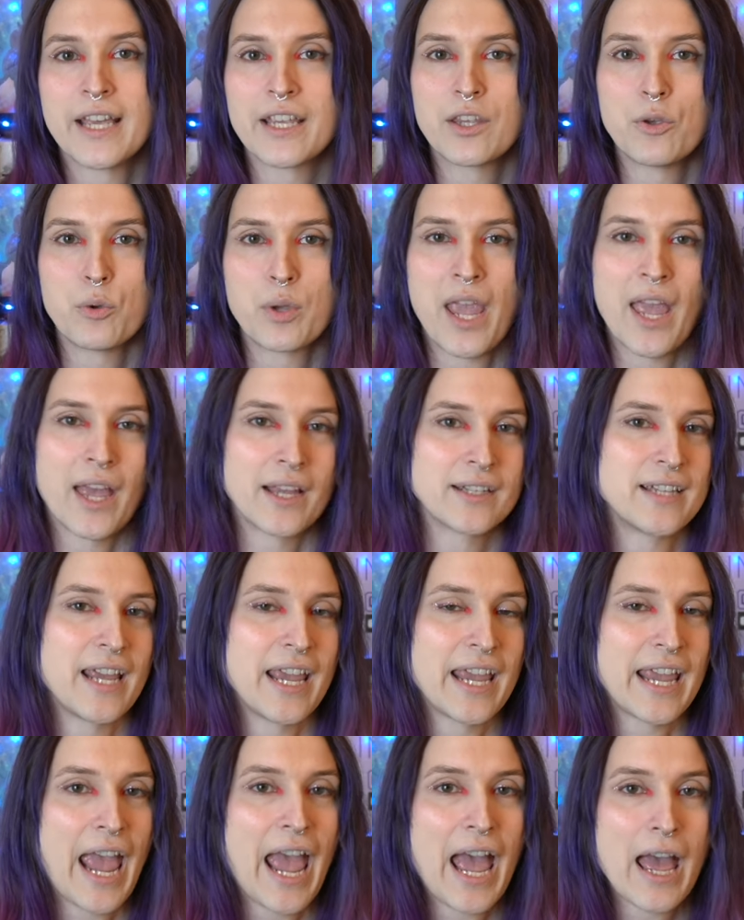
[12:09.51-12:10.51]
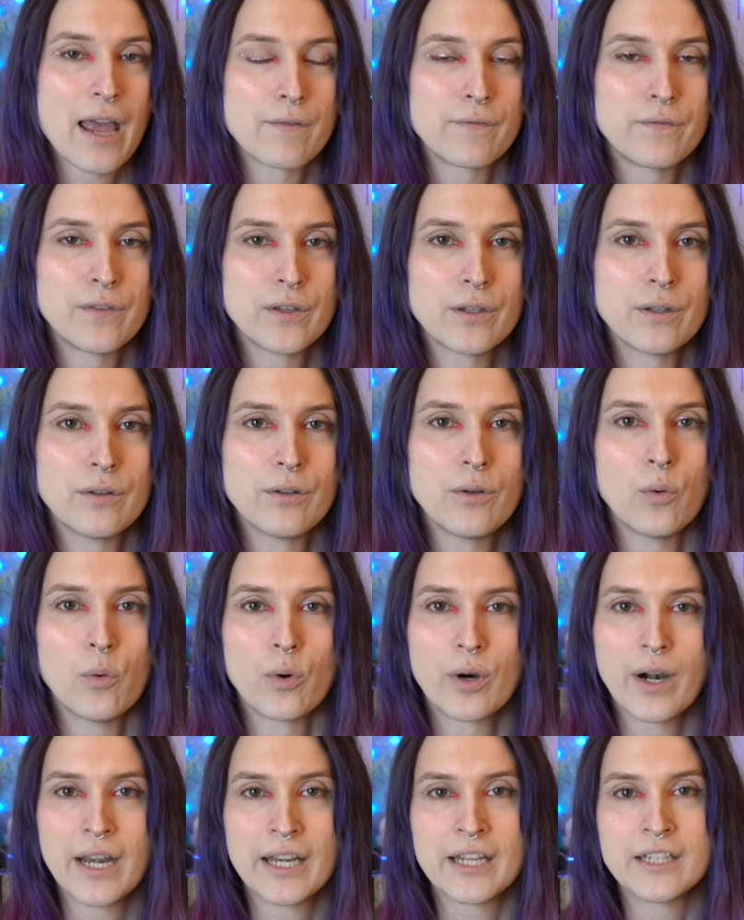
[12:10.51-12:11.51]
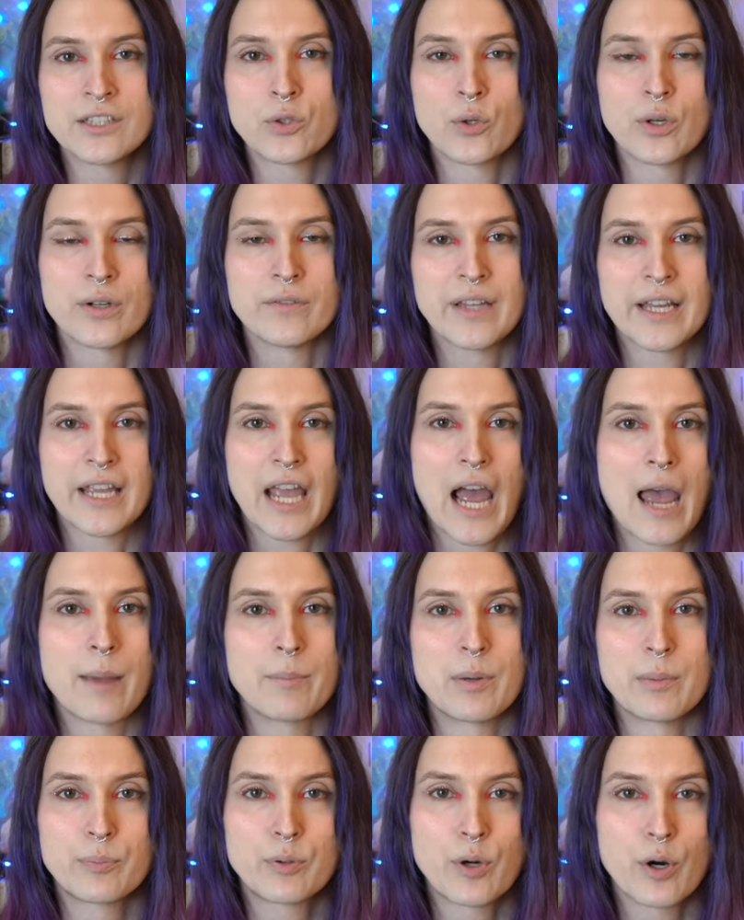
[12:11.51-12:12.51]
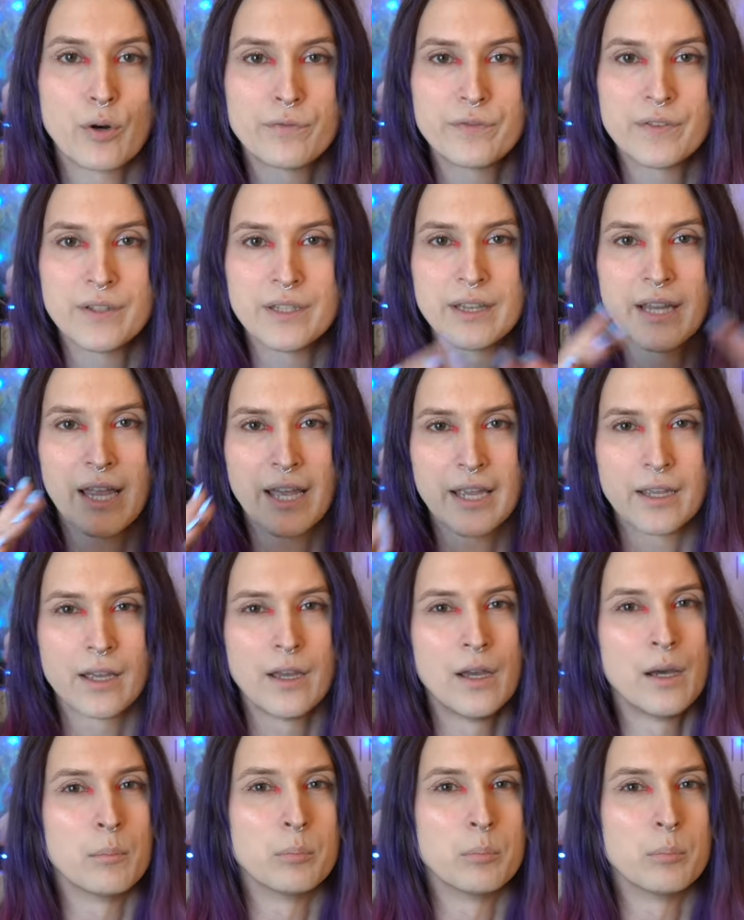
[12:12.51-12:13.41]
Like, you can't take Advil or any sort of, like, ibuprofen, like,